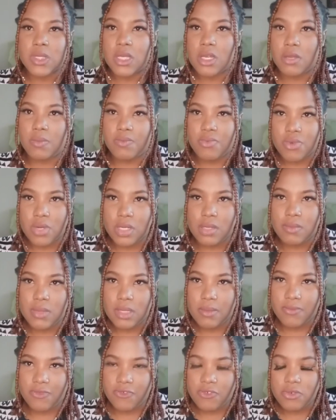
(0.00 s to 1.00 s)
are a
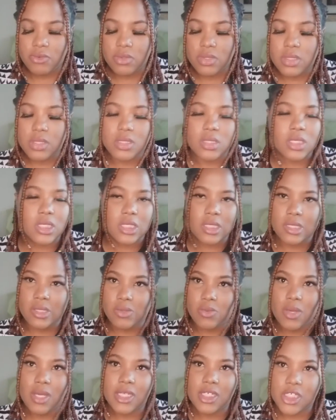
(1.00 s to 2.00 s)
premium fruit. This is
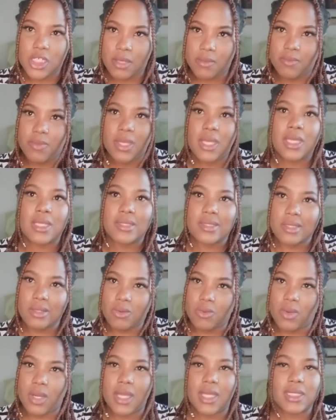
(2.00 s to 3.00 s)
why champagnes and
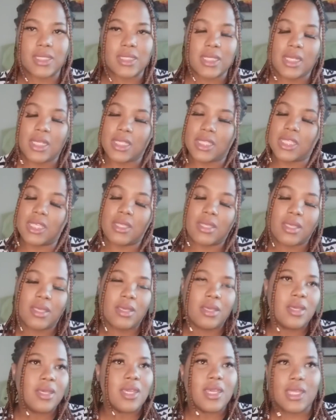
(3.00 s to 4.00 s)
wines,
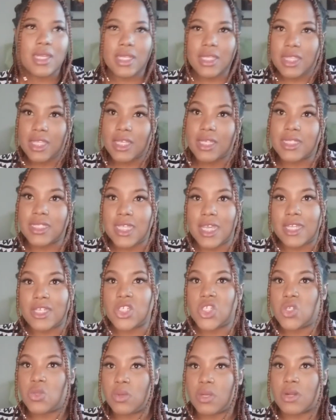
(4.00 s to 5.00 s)
anything
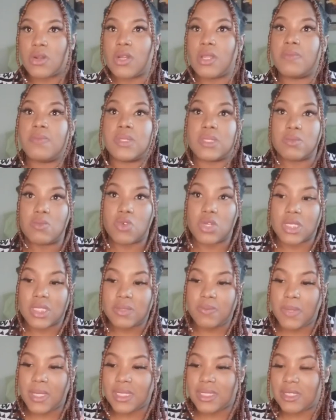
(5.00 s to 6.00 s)
attached to a grape is more
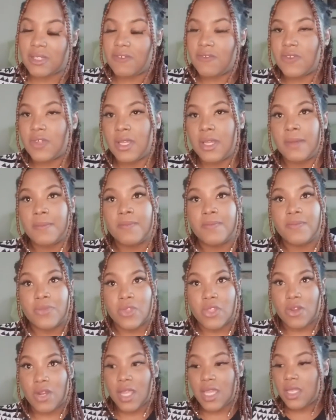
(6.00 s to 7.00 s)
expensive,
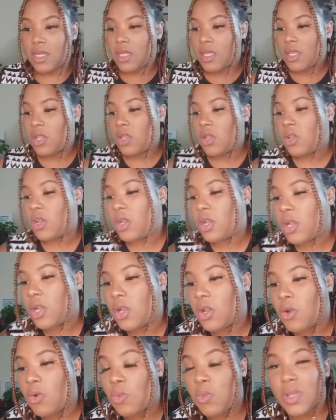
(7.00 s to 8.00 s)
right?
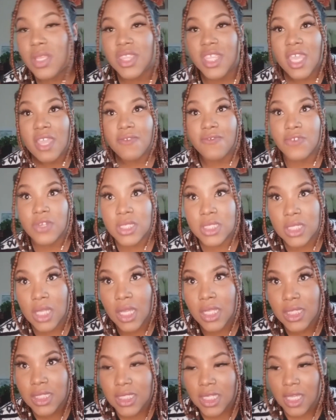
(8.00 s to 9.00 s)
With a
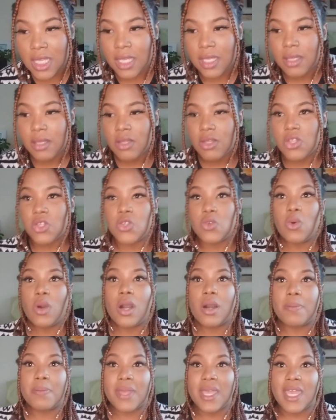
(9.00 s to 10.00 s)
frizzante, you
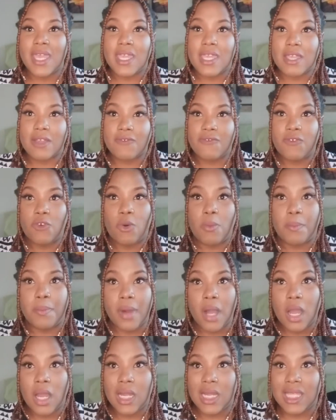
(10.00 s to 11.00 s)
are paying for
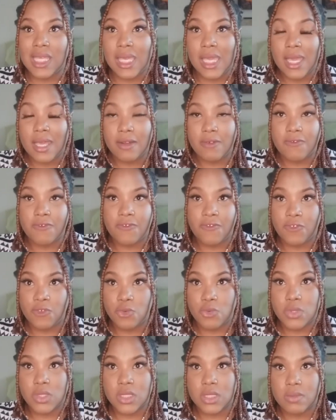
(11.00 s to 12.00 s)
barley and
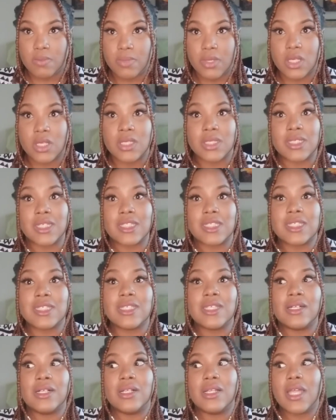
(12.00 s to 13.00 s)
fruit because it's
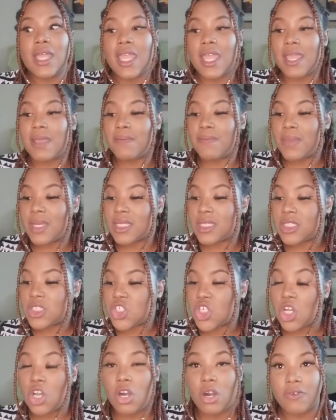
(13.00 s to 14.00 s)
still a
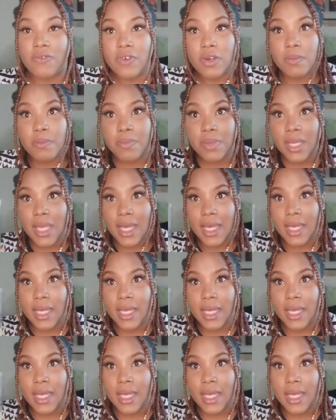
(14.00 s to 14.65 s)
mixture of a beer